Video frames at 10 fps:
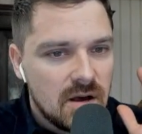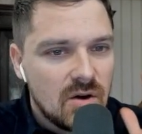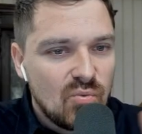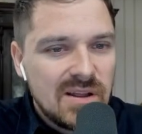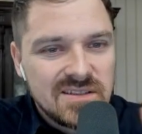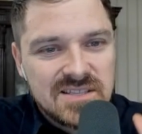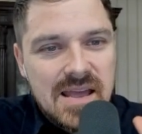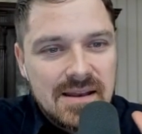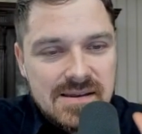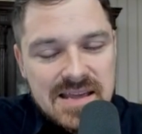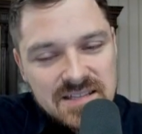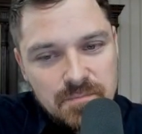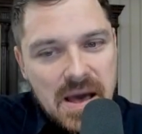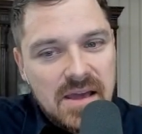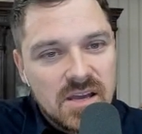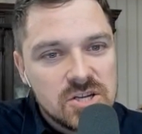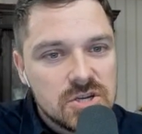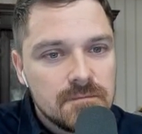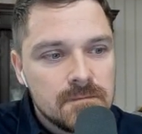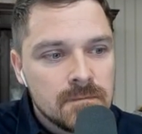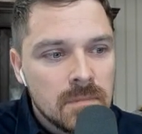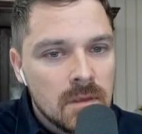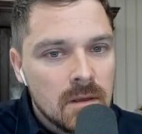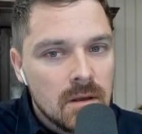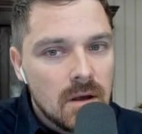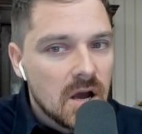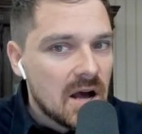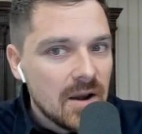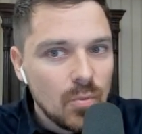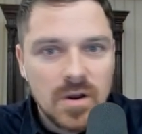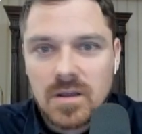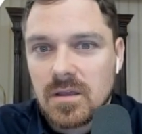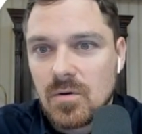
real estate leads package. I kind of want to